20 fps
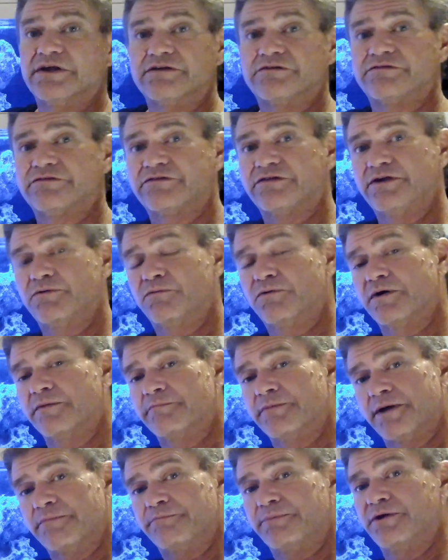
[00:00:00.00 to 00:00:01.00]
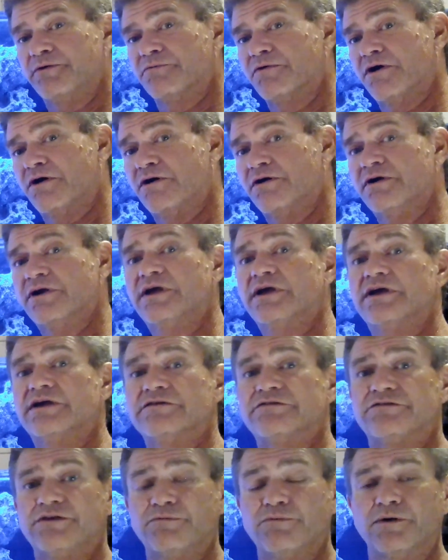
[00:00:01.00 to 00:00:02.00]
see what might be wrong,
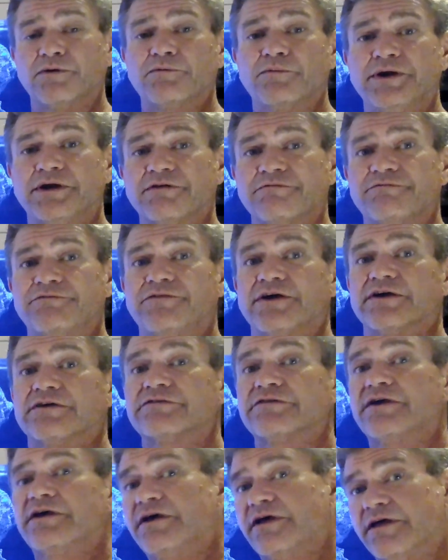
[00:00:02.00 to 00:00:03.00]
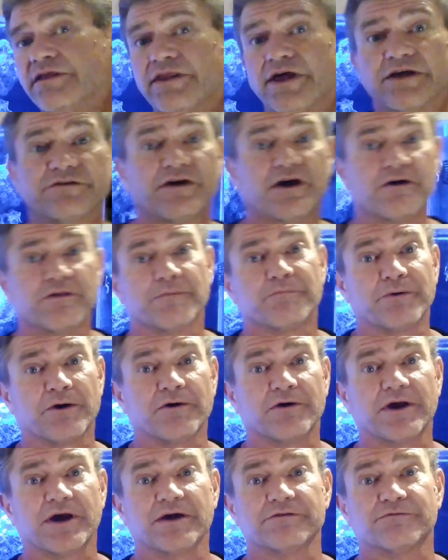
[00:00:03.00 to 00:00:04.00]
and see what we can fix. And that's how the
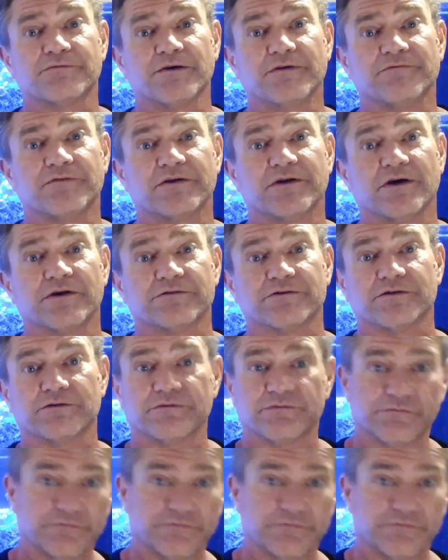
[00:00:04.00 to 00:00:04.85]
Procast Reefer does it.